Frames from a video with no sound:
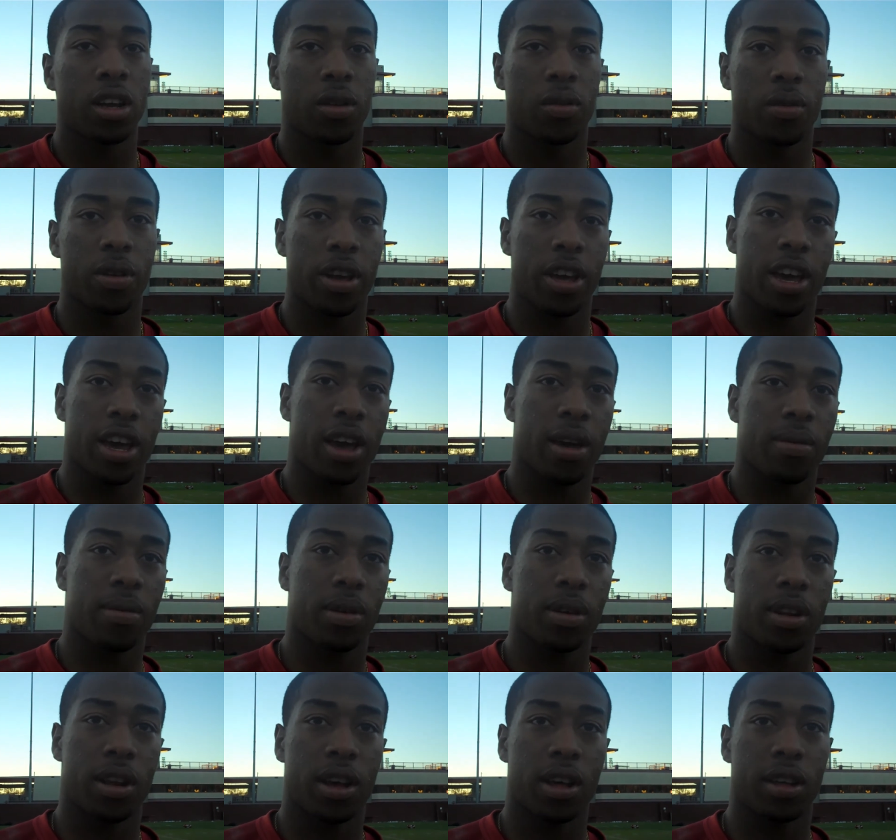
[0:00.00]

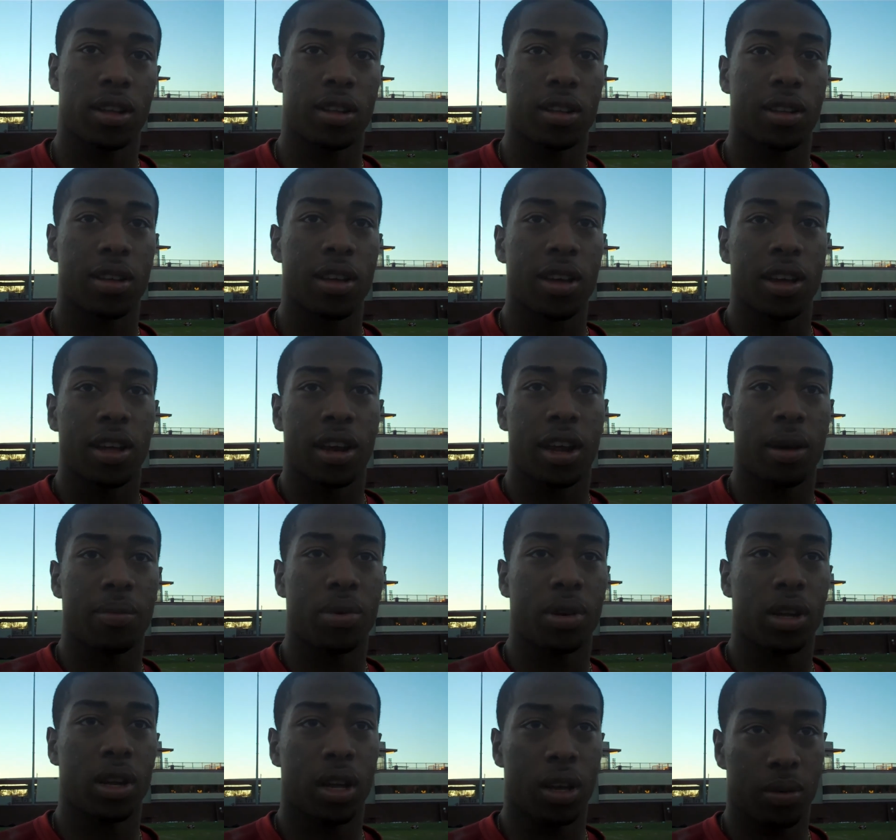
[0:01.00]
rehabbing, not, not
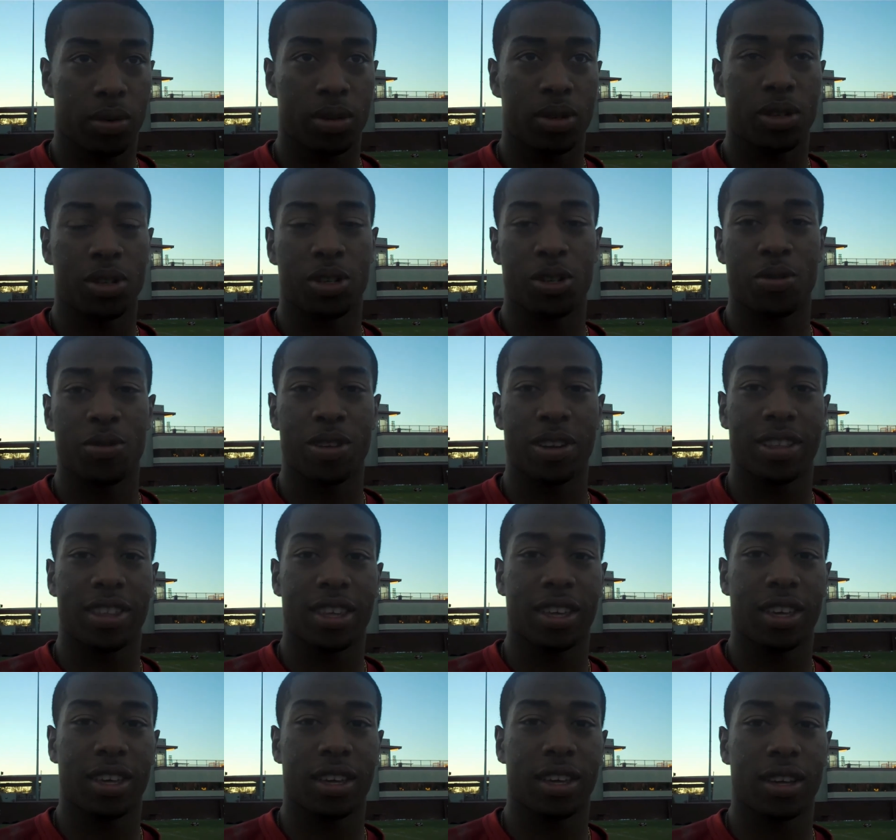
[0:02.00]
being able to do
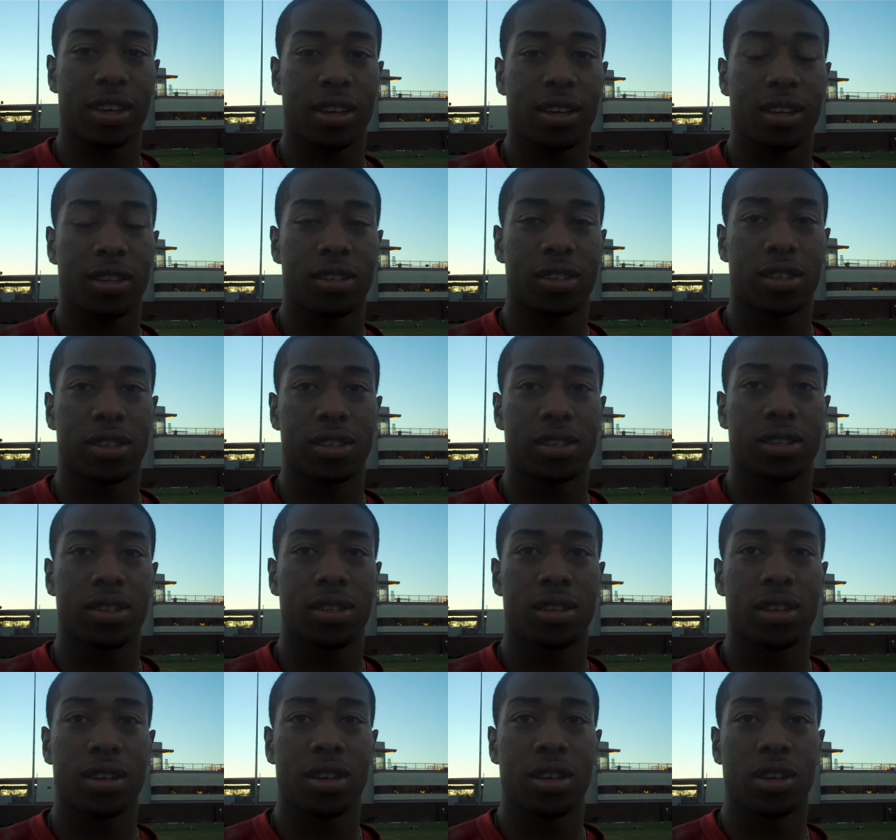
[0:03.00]
anything,
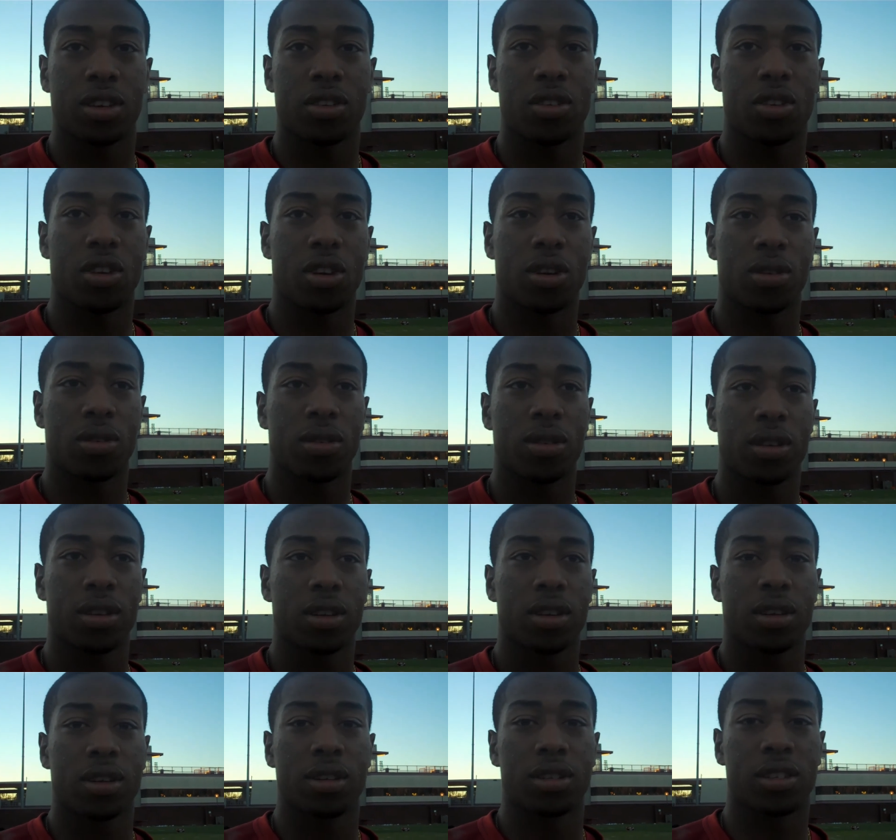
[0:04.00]
just, you
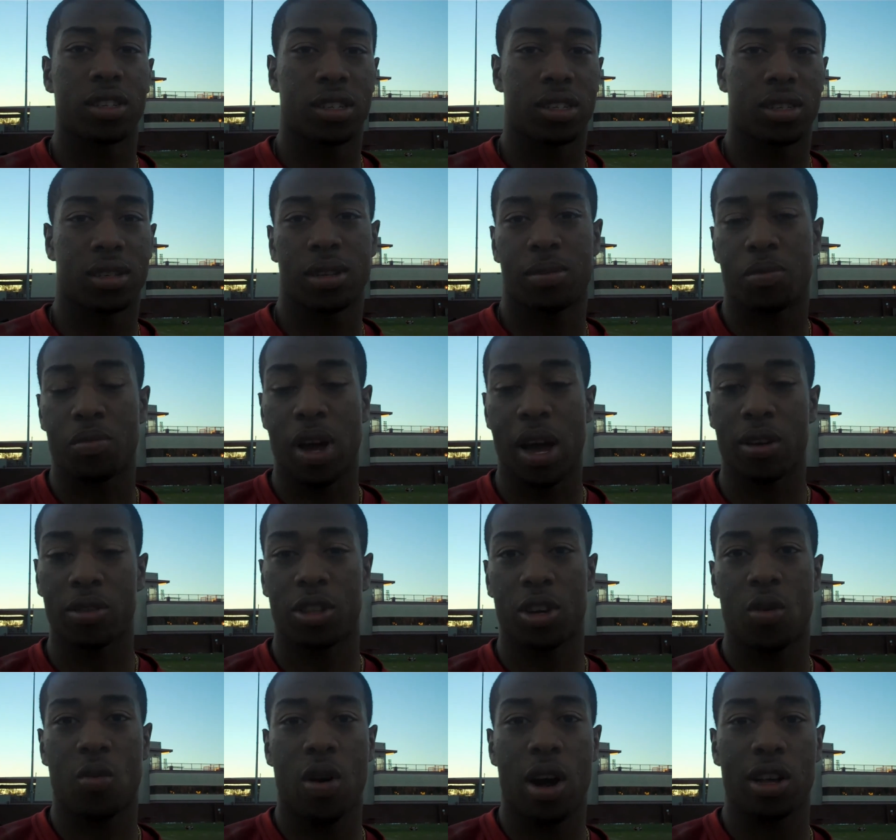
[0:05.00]
know, just out
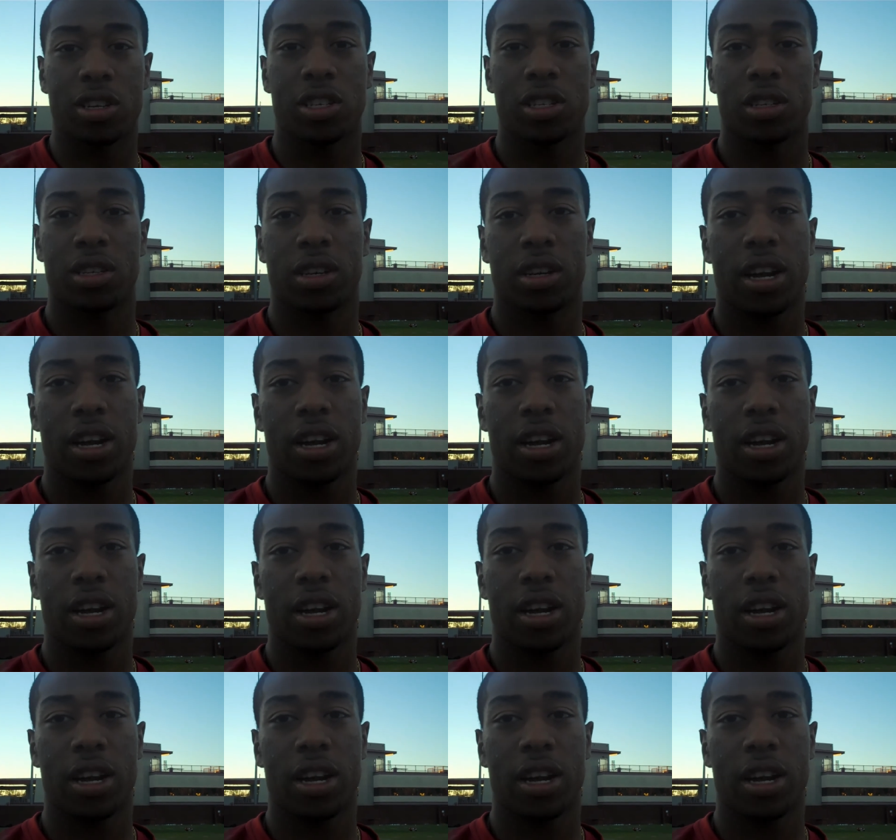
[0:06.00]
there watching.